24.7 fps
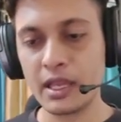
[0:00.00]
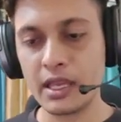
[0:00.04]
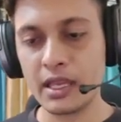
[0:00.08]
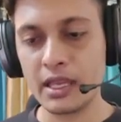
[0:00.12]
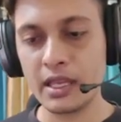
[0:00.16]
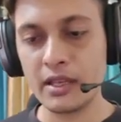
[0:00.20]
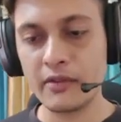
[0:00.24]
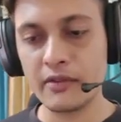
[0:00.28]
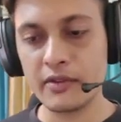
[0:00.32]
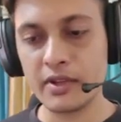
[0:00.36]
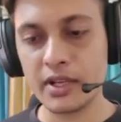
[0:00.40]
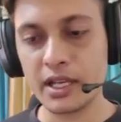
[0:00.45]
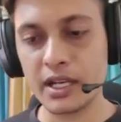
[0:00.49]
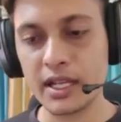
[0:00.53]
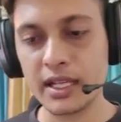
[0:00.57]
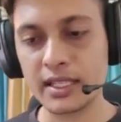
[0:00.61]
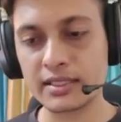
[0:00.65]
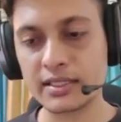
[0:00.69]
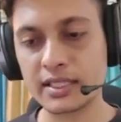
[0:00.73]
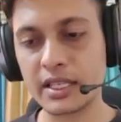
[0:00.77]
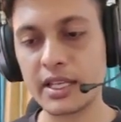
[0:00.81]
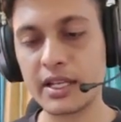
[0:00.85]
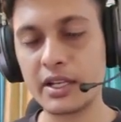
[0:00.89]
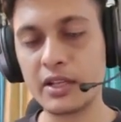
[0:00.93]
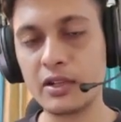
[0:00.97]
Here we are
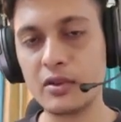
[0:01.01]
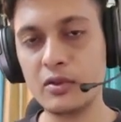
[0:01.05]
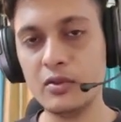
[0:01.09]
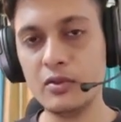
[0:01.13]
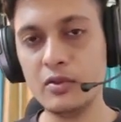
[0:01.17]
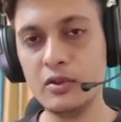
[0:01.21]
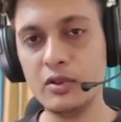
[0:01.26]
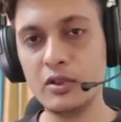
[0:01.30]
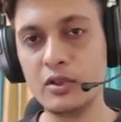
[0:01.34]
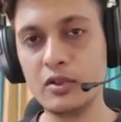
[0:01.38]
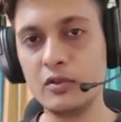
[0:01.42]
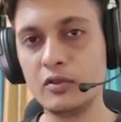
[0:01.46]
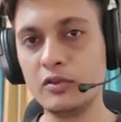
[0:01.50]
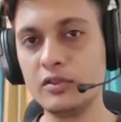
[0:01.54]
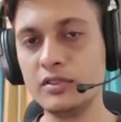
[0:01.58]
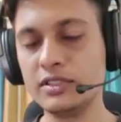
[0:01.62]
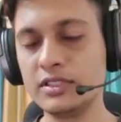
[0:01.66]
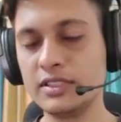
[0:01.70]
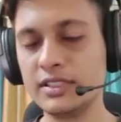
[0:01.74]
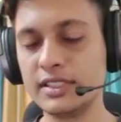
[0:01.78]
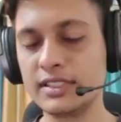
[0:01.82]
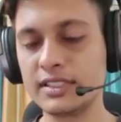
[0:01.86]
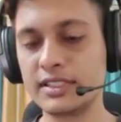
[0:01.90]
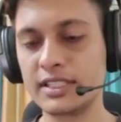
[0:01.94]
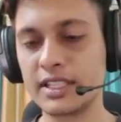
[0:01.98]
asking it to
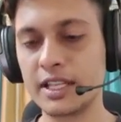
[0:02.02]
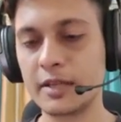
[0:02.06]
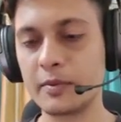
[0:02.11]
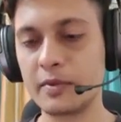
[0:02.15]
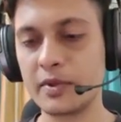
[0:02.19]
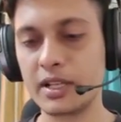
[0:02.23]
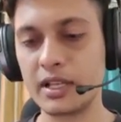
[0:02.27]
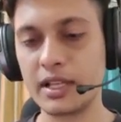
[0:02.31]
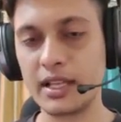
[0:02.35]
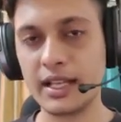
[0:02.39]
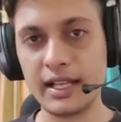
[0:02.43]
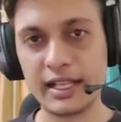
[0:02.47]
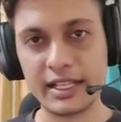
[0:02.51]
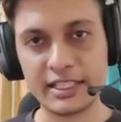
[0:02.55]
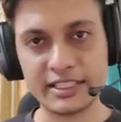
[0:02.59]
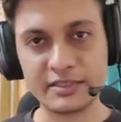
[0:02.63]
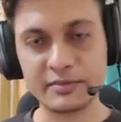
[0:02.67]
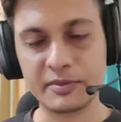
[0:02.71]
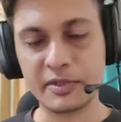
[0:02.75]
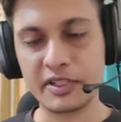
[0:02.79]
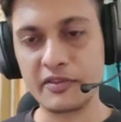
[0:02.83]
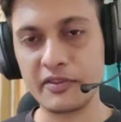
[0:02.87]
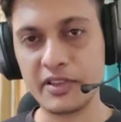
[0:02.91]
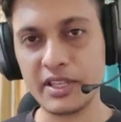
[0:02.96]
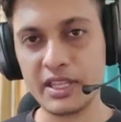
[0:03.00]
use this table
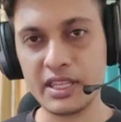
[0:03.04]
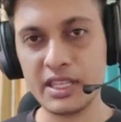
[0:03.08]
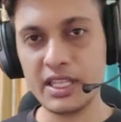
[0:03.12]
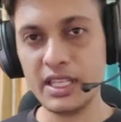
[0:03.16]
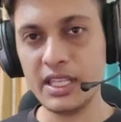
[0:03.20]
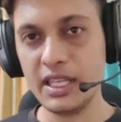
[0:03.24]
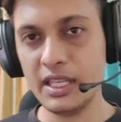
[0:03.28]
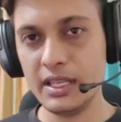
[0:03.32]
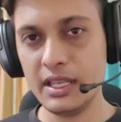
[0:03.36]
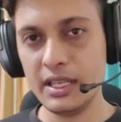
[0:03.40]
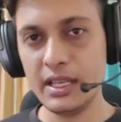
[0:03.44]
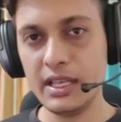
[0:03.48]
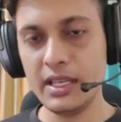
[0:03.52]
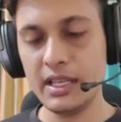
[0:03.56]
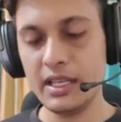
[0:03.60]
as between the